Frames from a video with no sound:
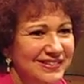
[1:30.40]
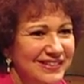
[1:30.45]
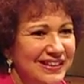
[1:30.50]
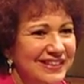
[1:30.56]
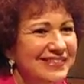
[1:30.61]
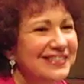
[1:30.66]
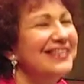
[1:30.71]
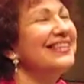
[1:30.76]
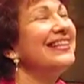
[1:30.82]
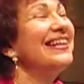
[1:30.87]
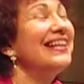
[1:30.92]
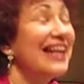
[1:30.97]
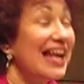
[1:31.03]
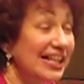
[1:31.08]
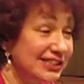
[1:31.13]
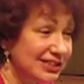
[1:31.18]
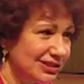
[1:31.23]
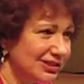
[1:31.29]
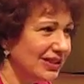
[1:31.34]
That
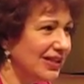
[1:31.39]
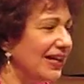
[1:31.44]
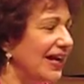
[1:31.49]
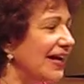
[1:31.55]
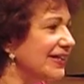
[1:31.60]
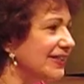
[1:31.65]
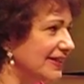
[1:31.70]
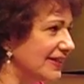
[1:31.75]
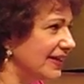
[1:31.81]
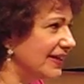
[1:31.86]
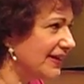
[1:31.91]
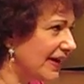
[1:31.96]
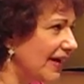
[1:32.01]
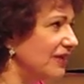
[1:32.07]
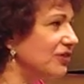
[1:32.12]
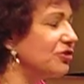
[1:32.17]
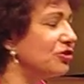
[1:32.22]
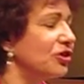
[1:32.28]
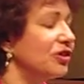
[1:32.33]
like the
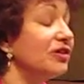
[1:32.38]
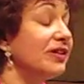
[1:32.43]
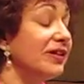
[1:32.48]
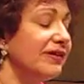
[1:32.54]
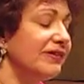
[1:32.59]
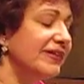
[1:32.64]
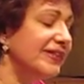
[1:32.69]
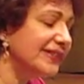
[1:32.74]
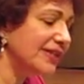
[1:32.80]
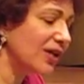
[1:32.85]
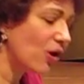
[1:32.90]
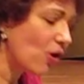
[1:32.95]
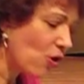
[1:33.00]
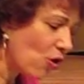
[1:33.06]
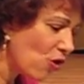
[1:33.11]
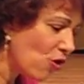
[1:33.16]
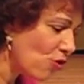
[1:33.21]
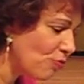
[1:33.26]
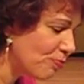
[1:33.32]
culture, there is
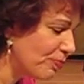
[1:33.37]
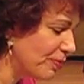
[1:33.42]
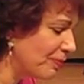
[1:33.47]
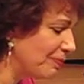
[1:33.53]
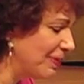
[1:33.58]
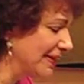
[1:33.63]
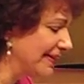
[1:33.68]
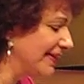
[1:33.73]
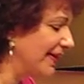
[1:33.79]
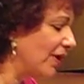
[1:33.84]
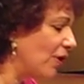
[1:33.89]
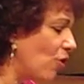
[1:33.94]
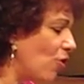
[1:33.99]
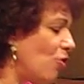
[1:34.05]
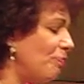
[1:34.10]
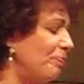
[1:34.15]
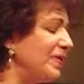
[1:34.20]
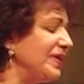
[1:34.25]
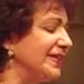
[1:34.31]
hope, but the
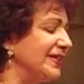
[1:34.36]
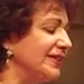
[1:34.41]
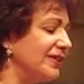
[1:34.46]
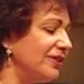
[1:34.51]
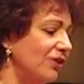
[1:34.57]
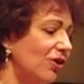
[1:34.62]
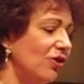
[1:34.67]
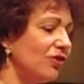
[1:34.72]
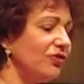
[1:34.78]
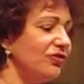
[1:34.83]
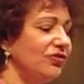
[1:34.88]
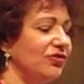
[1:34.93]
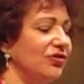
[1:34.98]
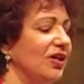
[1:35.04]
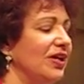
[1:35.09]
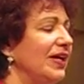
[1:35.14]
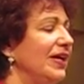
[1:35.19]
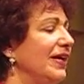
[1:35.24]
hope is not